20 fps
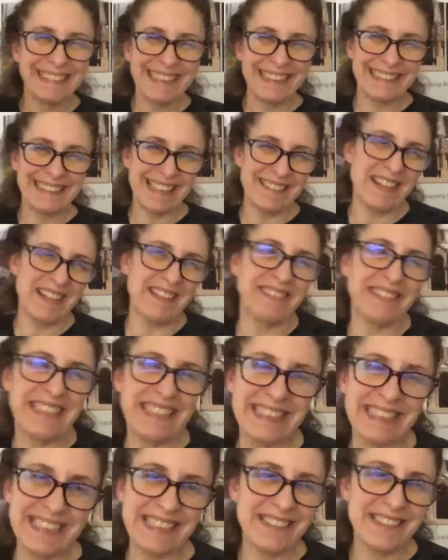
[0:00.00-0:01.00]
it
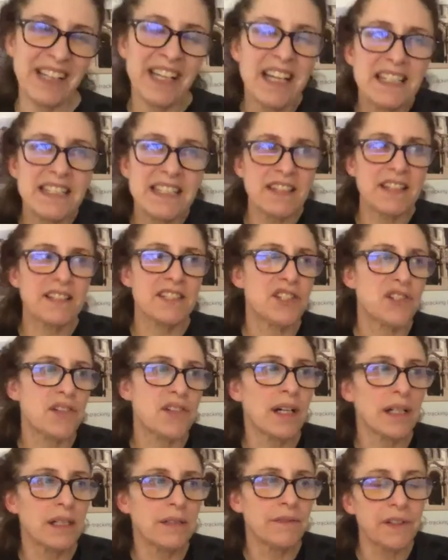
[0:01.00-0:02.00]
just doesn't. See, the
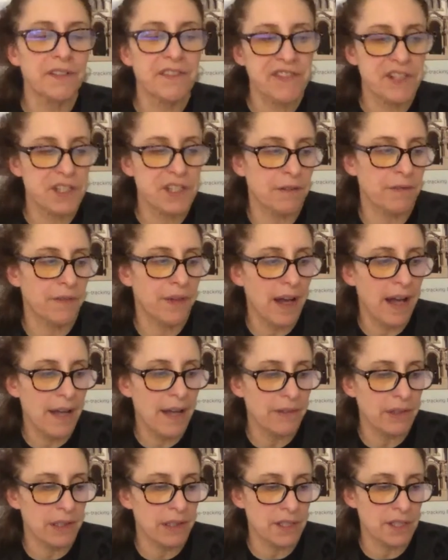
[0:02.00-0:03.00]
struggle for
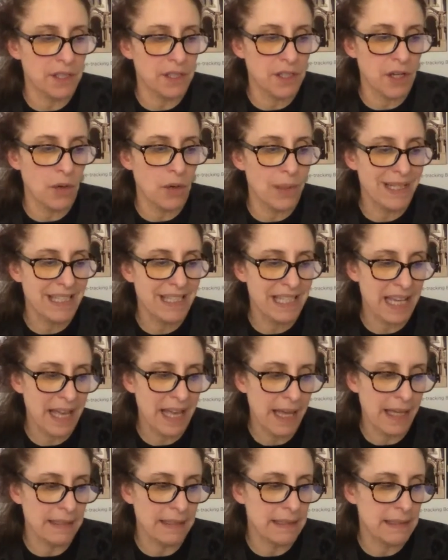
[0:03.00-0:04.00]
survival is so
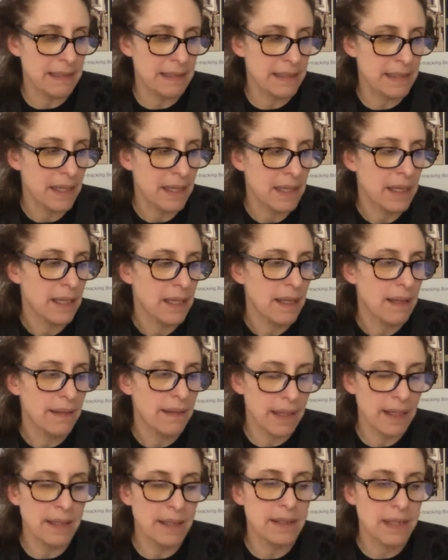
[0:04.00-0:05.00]
intense.
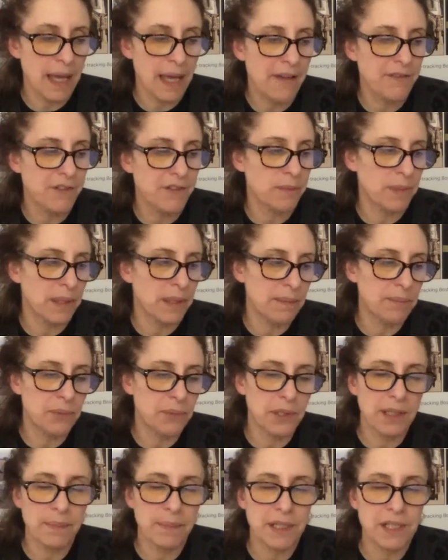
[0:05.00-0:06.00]
Things have to be
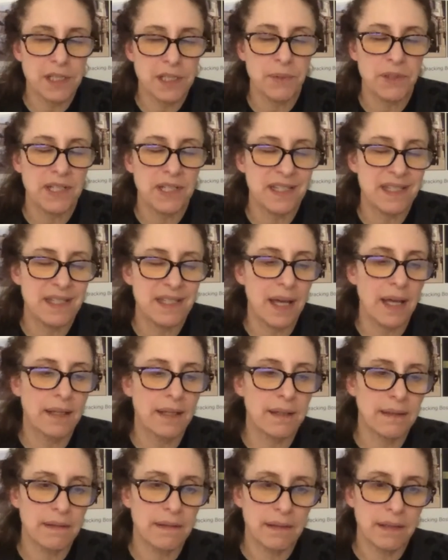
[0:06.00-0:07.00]
pretty much preset
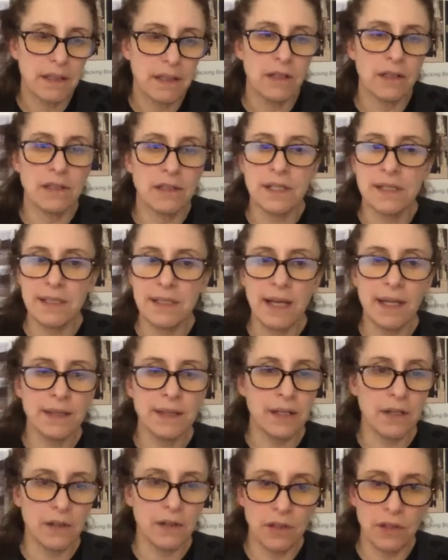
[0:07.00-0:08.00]
just like
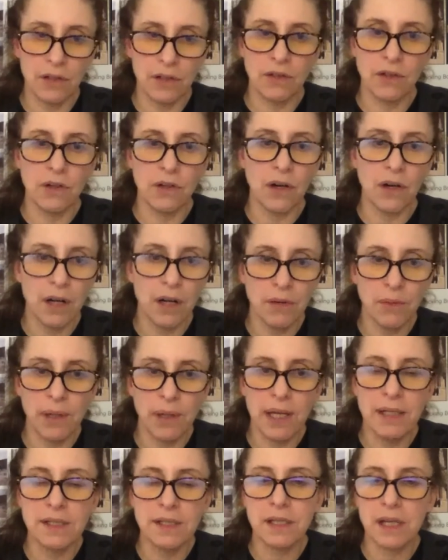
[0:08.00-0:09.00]
their, your, your heart
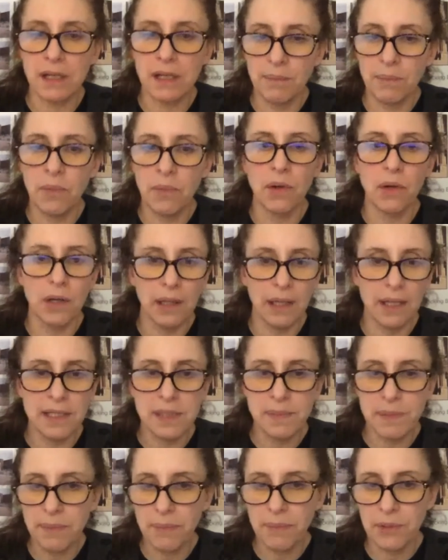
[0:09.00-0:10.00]
rate is going to more or
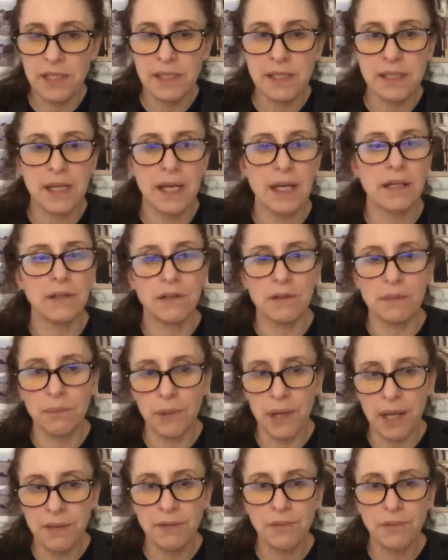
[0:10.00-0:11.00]
less be preset your
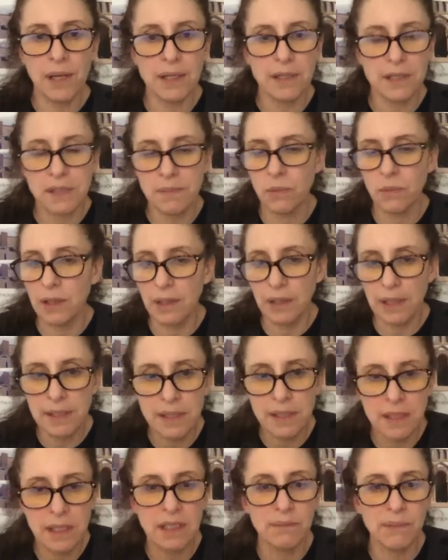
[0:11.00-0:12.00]
breath rate is more or
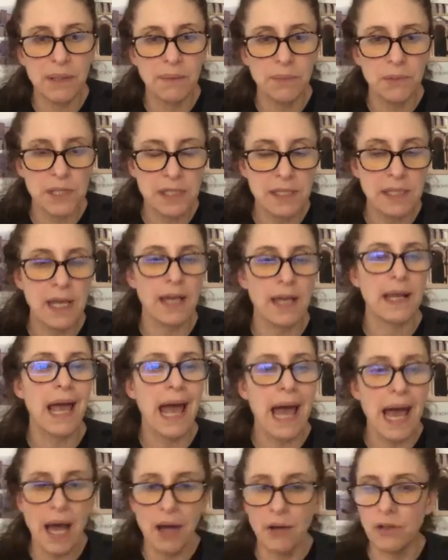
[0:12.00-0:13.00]
less going to be preset
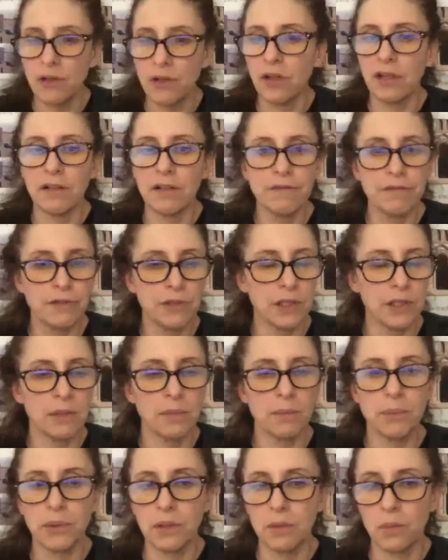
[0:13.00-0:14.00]
how you're going to foot
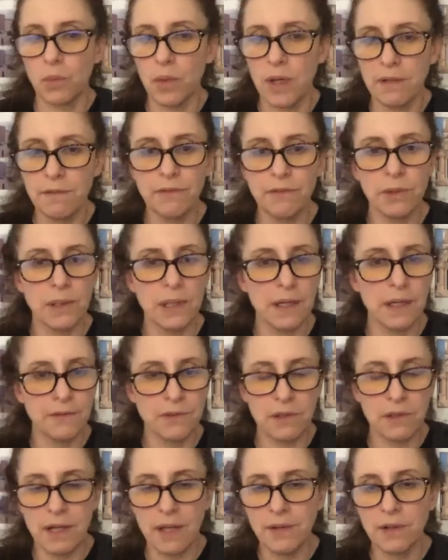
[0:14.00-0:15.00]
put one foot
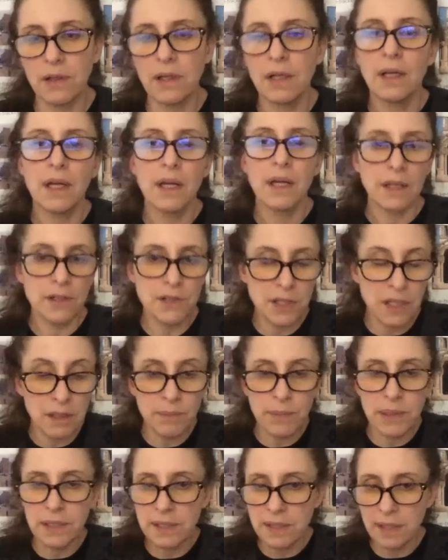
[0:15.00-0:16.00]
after another there's going
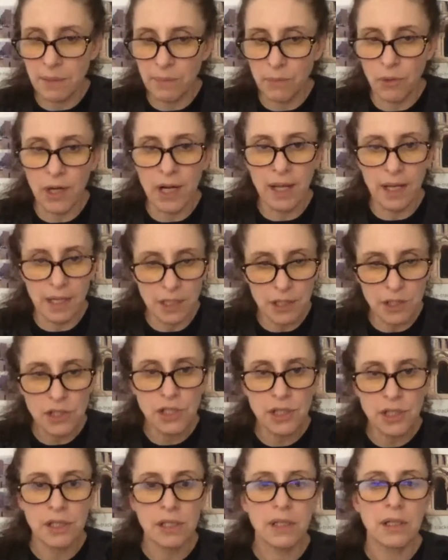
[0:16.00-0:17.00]
to be some
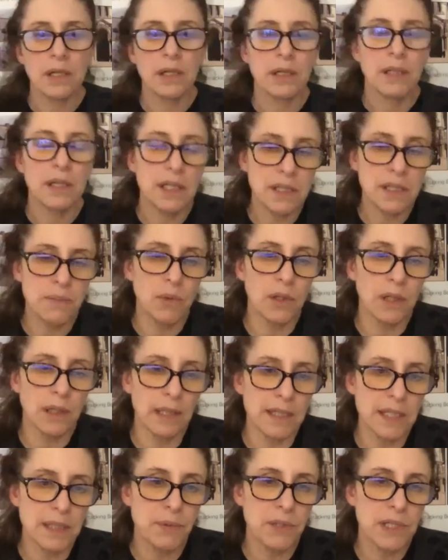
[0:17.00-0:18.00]
range is more or
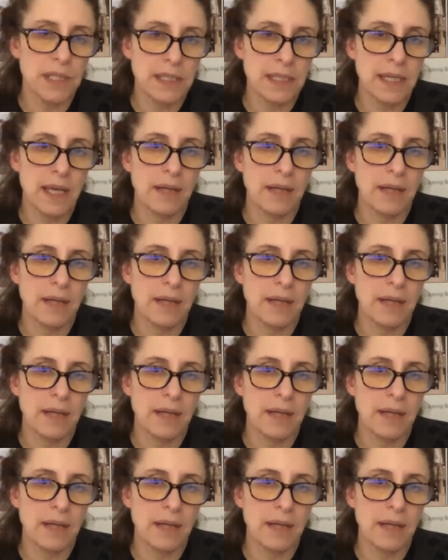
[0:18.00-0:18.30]
less preset